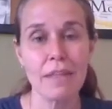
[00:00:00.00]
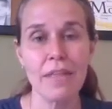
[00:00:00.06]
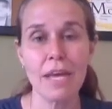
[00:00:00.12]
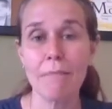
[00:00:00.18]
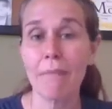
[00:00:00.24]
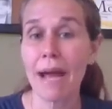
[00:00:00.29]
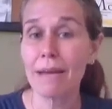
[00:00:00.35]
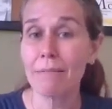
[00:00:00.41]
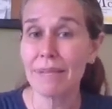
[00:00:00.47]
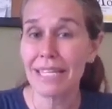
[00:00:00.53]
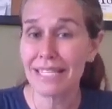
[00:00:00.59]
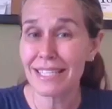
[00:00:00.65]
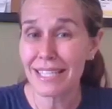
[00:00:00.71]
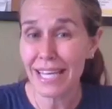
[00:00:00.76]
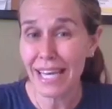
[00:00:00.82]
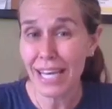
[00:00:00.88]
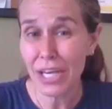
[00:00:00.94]
They might be
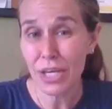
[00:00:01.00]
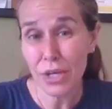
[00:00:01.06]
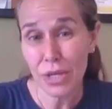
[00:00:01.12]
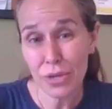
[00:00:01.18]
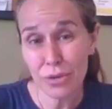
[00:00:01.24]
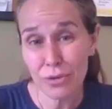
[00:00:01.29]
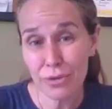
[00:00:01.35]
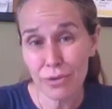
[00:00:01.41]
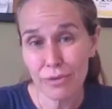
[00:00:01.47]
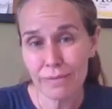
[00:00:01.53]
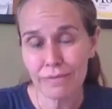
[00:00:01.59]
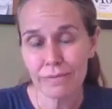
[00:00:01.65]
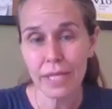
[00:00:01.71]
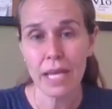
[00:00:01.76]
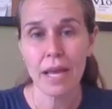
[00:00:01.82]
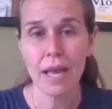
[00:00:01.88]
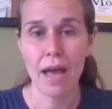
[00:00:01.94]
seeing you
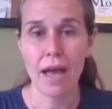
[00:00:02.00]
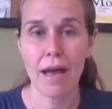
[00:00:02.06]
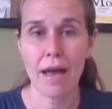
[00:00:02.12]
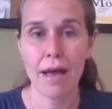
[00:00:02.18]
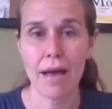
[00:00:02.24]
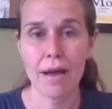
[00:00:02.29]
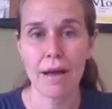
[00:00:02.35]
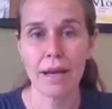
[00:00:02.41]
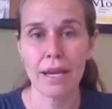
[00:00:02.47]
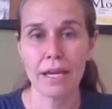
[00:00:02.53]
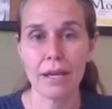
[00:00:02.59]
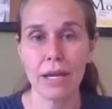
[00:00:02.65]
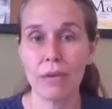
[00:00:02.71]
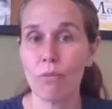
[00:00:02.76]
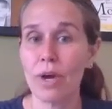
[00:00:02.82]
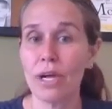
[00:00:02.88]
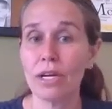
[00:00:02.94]

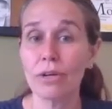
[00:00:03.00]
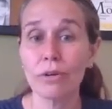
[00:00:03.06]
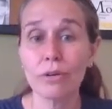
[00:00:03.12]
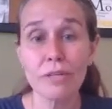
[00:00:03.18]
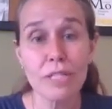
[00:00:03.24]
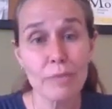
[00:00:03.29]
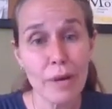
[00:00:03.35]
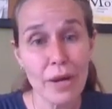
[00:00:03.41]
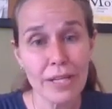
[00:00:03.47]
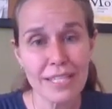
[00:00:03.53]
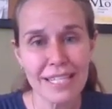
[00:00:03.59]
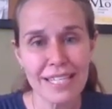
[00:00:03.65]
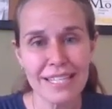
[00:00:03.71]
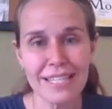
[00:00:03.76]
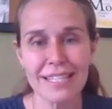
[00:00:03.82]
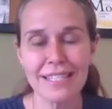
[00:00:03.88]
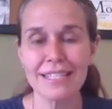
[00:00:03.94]
and what your response
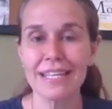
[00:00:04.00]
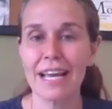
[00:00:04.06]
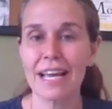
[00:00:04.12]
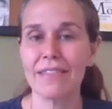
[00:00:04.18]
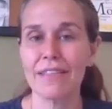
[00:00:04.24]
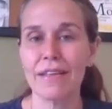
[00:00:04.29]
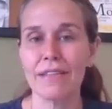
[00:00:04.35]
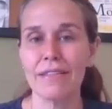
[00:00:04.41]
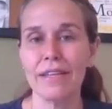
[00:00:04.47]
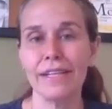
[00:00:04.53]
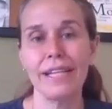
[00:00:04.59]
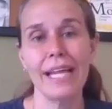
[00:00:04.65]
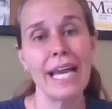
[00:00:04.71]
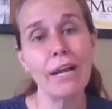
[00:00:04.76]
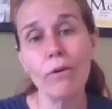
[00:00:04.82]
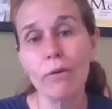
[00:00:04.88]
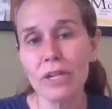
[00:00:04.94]
is and the
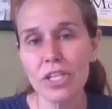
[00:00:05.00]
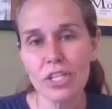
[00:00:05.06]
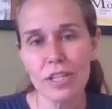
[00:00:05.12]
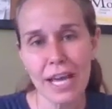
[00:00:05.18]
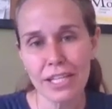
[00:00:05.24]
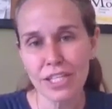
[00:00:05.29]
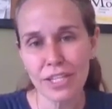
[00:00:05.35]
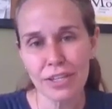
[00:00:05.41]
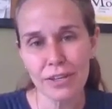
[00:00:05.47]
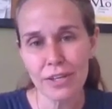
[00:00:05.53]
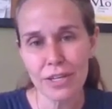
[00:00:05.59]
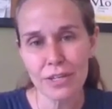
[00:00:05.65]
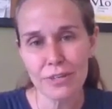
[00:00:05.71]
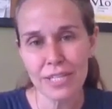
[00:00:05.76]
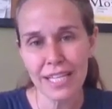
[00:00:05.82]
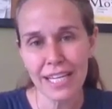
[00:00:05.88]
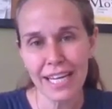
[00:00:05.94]
language that you're
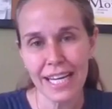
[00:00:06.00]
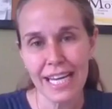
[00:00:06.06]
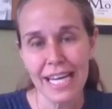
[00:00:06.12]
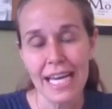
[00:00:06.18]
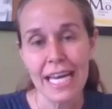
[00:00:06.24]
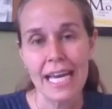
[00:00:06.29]
using,